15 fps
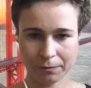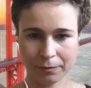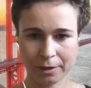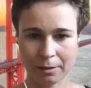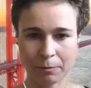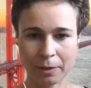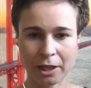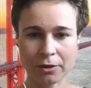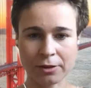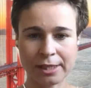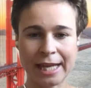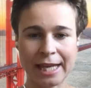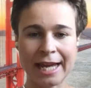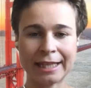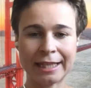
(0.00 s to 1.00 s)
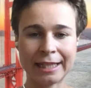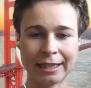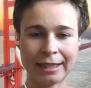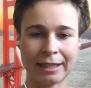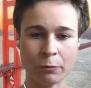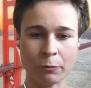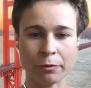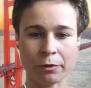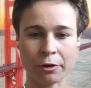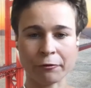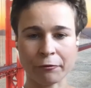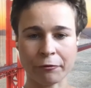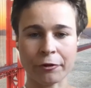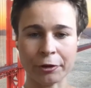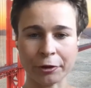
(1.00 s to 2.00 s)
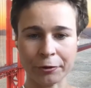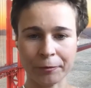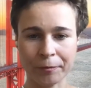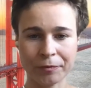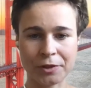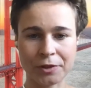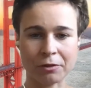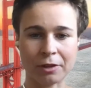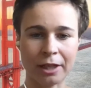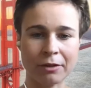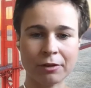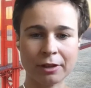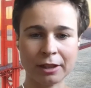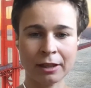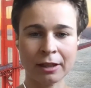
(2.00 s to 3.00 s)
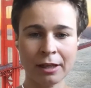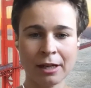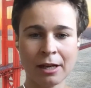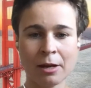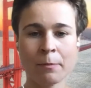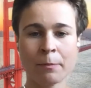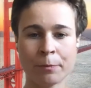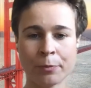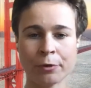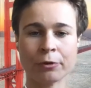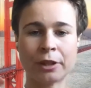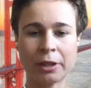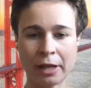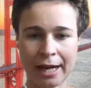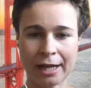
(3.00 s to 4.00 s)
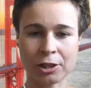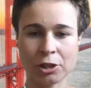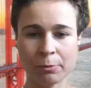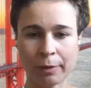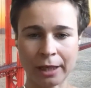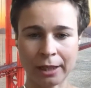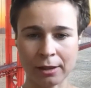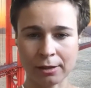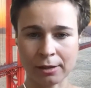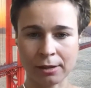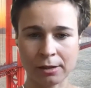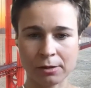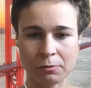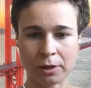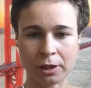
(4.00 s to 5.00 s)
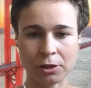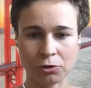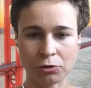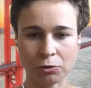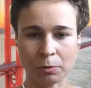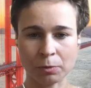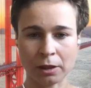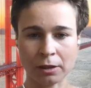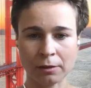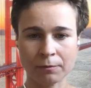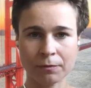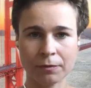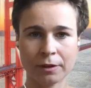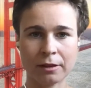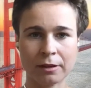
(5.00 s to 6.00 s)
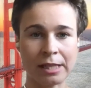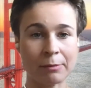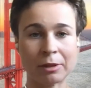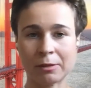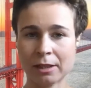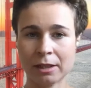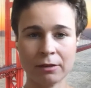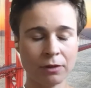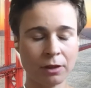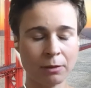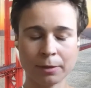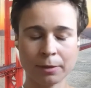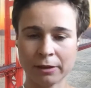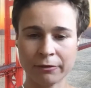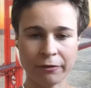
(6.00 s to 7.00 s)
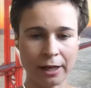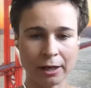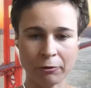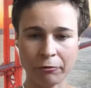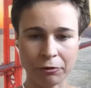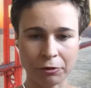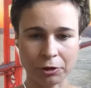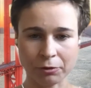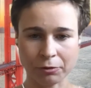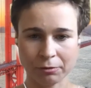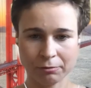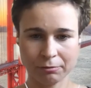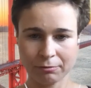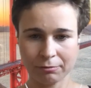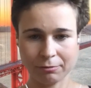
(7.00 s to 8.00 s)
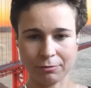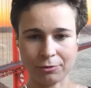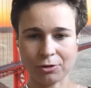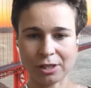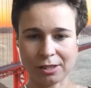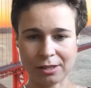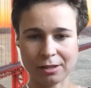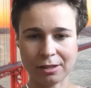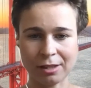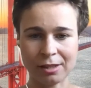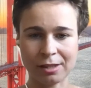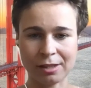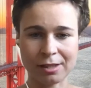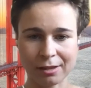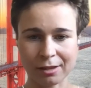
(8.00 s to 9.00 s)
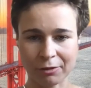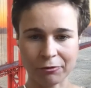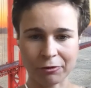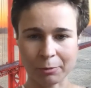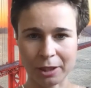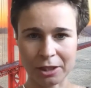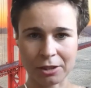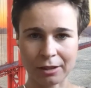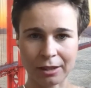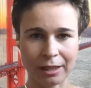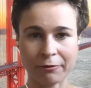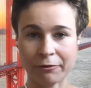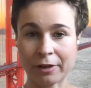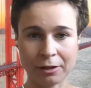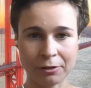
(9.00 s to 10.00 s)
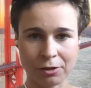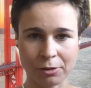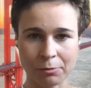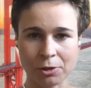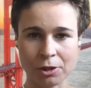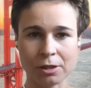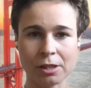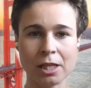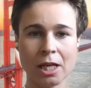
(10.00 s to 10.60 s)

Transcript: because they did the work for you. So they already put the action buttons where they should be. Sometimes they even build funnel for you. You just insert information, like various options.